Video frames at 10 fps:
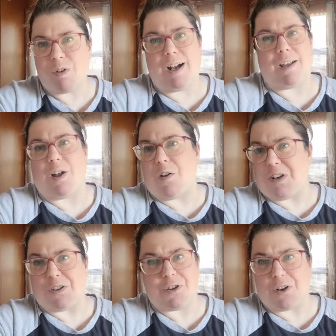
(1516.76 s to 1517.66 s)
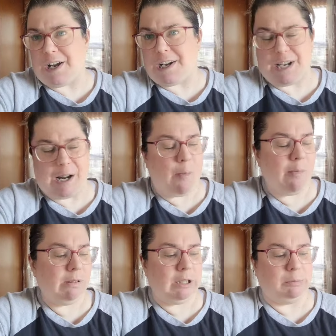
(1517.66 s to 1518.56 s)
I love Easter candy.
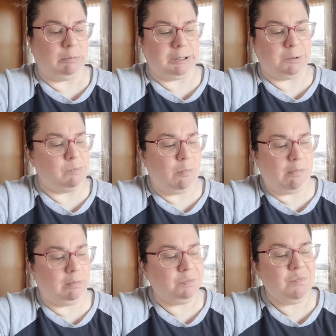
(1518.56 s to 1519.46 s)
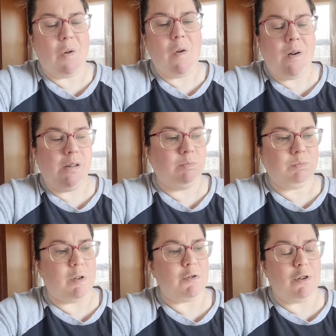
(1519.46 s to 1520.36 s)
I oh, mean,
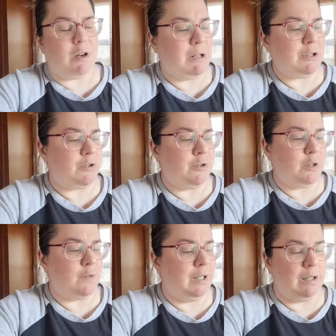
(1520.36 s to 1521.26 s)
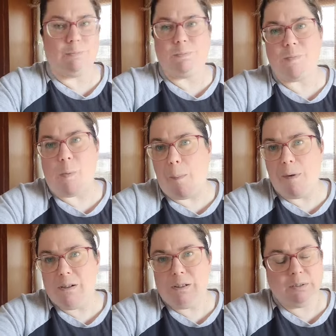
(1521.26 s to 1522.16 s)
there's so much to choose from.
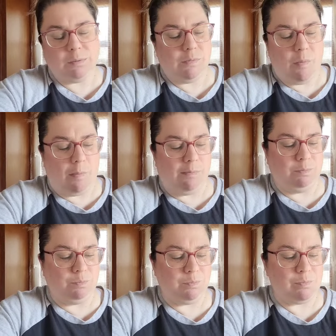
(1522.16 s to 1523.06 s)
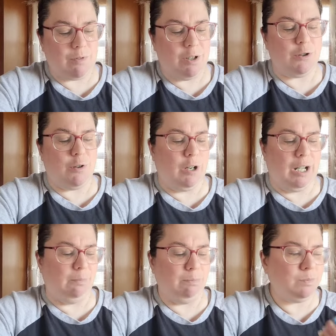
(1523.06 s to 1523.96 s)
Mm. They're so
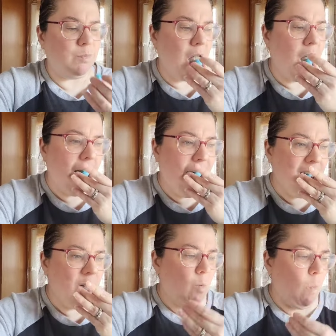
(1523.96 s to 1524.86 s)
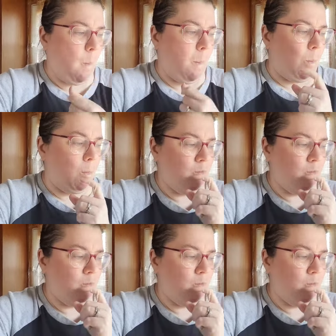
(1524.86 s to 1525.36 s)
good. Mm